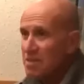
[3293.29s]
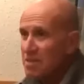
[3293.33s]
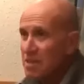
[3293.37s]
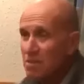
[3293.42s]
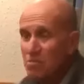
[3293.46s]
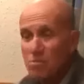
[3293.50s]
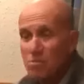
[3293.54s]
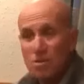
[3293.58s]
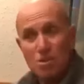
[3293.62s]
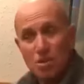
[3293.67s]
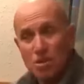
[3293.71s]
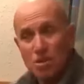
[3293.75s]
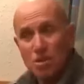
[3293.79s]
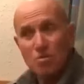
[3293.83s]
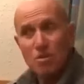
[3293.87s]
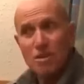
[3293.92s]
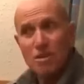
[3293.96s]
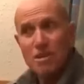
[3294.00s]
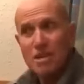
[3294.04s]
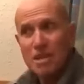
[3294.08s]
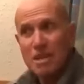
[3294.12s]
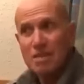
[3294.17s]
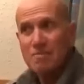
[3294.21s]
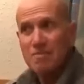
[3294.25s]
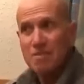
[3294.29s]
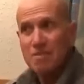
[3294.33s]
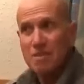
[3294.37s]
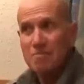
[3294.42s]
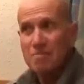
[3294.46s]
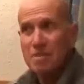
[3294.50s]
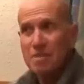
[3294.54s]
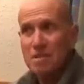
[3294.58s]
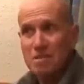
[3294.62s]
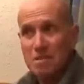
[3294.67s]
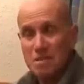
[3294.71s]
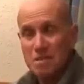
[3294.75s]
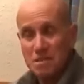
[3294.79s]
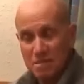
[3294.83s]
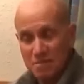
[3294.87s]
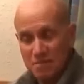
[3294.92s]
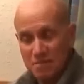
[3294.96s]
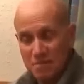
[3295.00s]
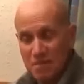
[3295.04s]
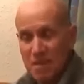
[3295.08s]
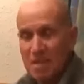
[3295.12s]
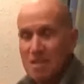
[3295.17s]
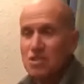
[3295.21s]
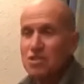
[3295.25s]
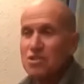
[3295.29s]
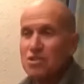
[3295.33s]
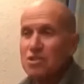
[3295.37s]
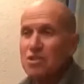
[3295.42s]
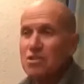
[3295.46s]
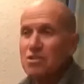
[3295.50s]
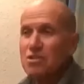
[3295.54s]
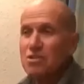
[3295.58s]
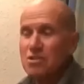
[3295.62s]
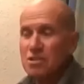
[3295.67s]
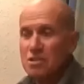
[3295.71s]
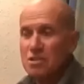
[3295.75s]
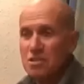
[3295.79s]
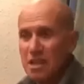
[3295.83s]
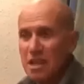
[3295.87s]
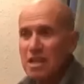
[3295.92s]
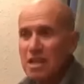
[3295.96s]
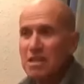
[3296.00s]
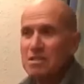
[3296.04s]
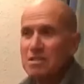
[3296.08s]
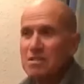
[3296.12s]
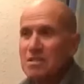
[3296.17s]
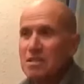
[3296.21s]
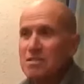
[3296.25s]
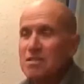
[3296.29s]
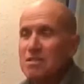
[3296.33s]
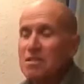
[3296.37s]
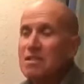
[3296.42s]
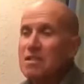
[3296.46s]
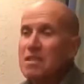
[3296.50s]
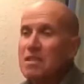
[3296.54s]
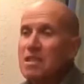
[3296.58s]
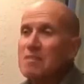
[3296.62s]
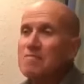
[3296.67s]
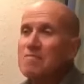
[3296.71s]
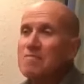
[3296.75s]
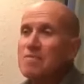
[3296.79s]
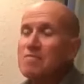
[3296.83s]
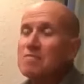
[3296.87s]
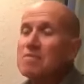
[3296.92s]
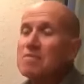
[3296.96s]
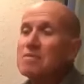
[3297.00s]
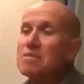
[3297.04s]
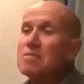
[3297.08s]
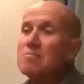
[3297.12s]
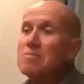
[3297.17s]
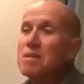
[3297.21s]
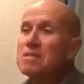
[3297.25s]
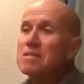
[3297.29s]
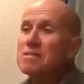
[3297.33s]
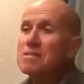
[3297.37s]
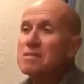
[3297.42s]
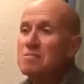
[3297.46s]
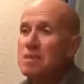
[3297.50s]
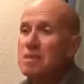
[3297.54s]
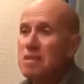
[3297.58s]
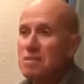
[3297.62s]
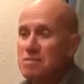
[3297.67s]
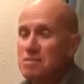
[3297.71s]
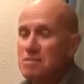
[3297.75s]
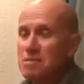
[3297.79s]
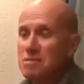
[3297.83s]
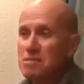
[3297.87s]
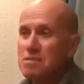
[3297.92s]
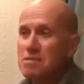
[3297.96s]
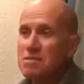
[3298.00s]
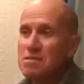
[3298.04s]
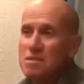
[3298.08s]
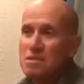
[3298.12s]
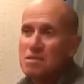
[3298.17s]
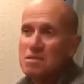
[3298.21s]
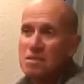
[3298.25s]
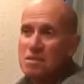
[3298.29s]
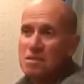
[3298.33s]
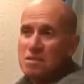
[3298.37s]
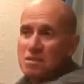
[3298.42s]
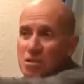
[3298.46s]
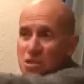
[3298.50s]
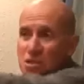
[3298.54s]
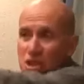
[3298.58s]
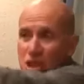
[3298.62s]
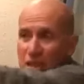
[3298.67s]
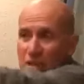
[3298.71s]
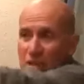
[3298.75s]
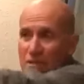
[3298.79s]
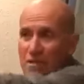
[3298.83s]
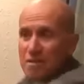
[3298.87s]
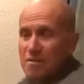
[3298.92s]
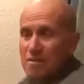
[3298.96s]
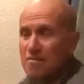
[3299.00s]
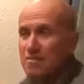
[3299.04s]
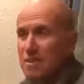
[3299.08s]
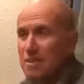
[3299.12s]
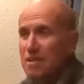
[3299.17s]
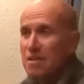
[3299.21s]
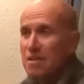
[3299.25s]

Now, we don't know where they came from, but there's a very strong case now that they came from the Tibesti Mountains in the, in the Chad.